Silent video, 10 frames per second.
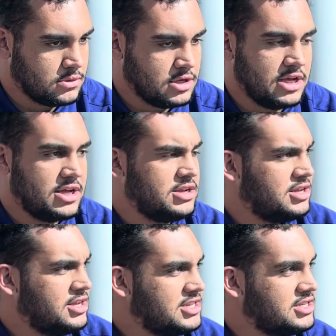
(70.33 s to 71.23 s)
Yeah, and
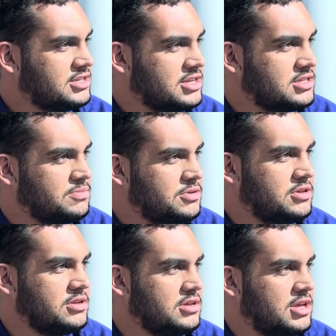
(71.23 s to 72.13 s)
that's the beauty
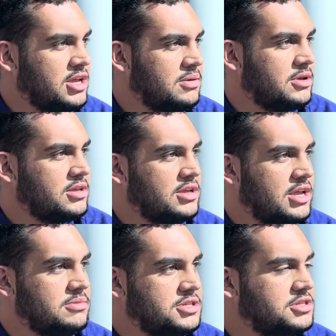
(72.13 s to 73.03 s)
of the game. Like, the
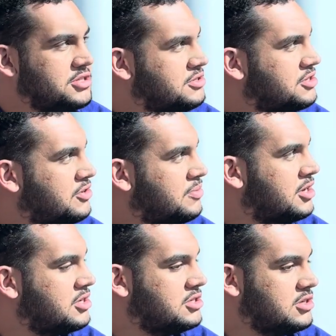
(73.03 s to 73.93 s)
game teaches you so
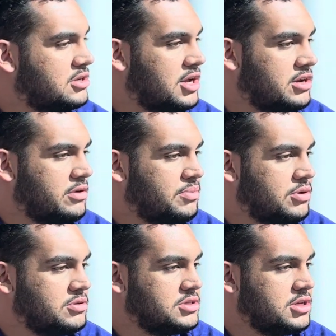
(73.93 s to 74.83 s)
much and how to
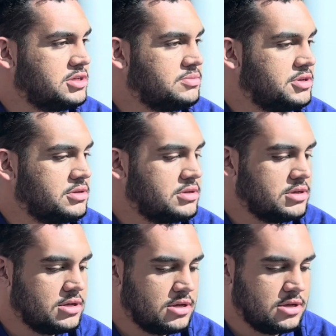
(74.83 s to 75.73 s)
approach things mentally.
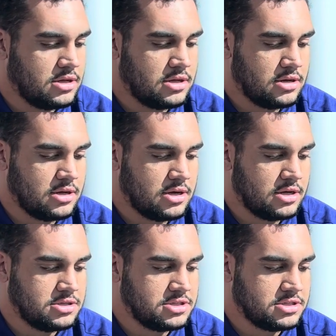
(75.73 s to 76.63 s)
And
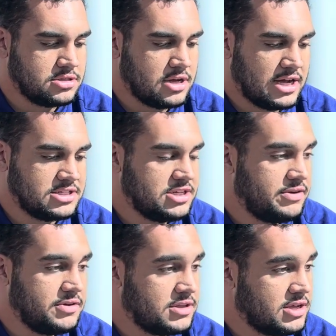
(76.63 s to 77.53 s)
just, I see
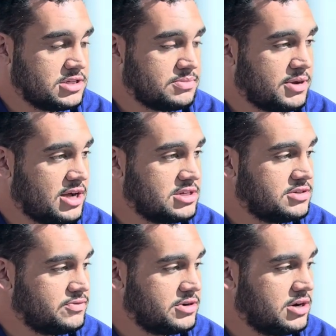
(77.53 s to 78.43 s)
everything as a
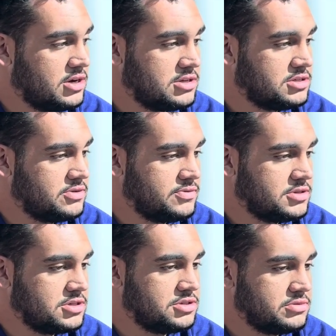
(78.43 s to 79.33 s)
positive, regardless of the
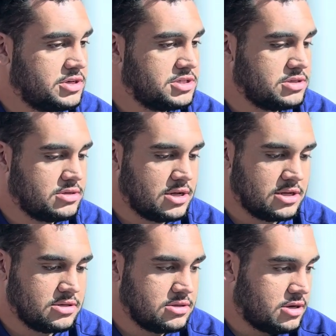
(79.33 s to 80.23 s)
situation. Like,
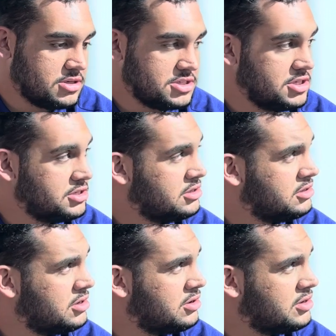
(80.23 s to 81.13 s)
our season, you
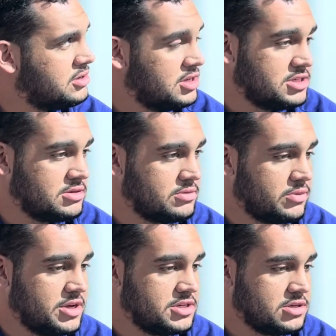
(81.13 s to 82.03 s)
know, it isn't the
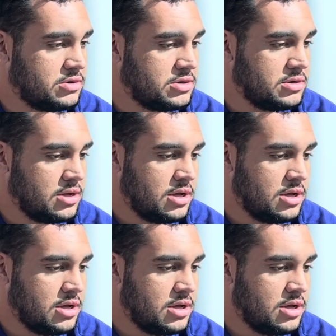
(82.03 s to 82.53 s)
way it's going,